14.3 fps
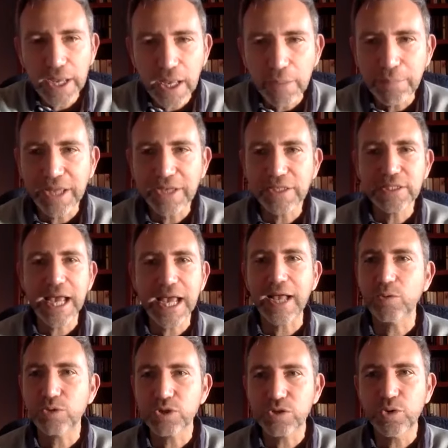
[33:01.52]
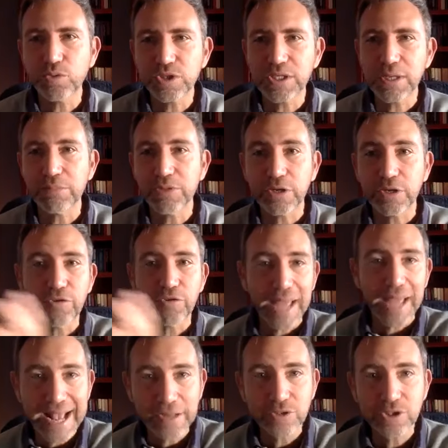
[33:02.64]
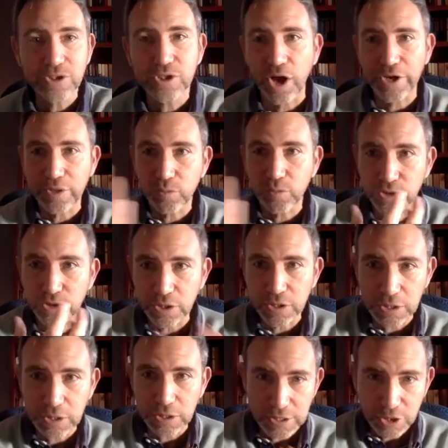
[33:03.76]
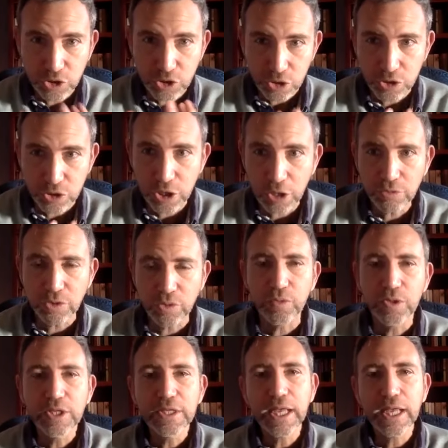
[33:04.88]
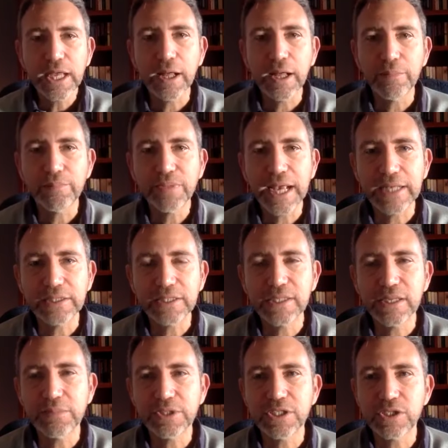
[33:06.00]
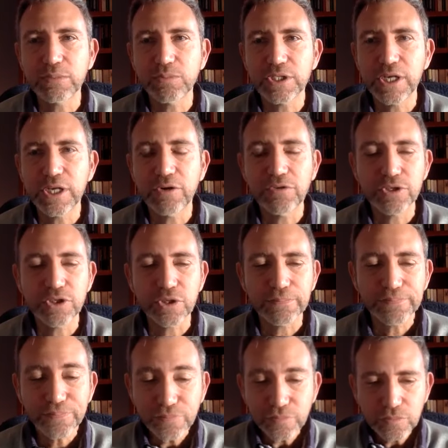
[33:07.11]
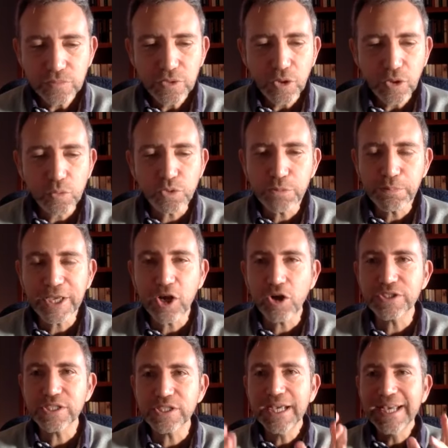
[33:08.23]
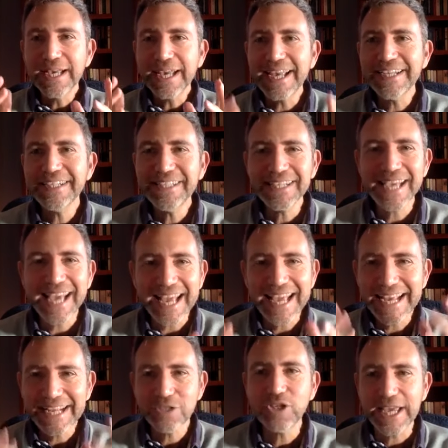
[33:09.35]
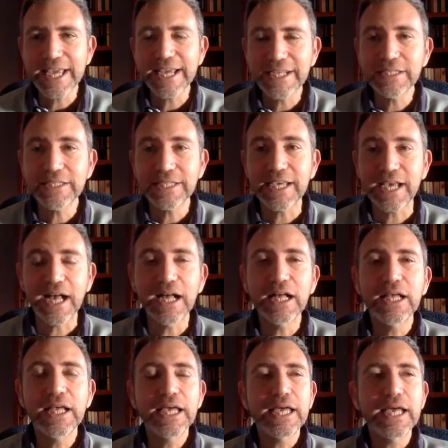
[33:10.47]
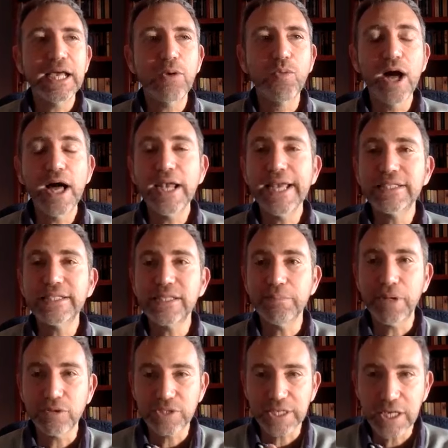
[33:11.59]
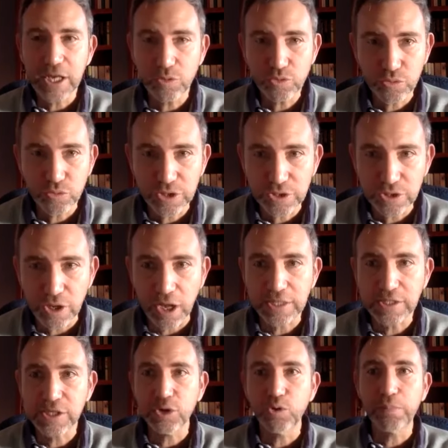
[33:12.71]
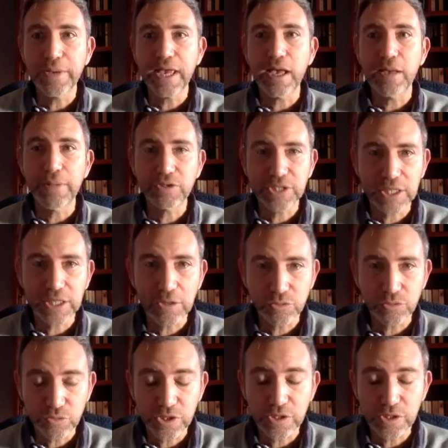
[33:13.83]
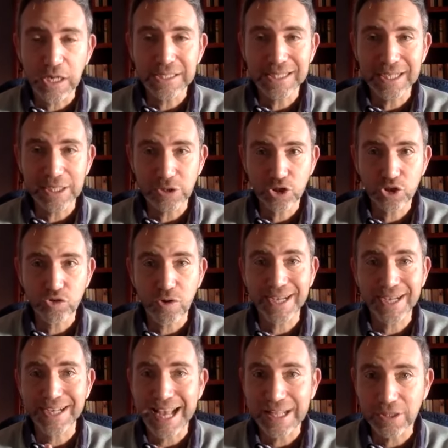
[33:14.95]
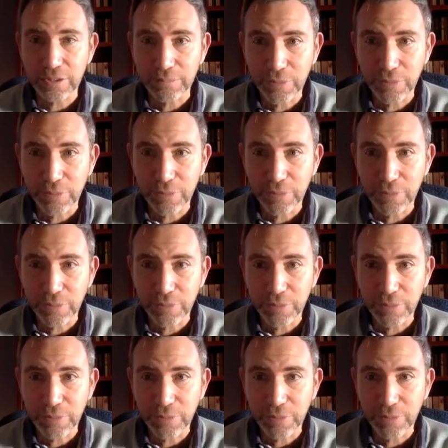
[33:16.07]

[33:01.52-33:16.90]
Chabad attack was, of course, something from outside. It wasn't indigenous local anti-Semitism or terrorism, was because India, while it's a multicultural society, albeit a multicultural society under strain at the moment,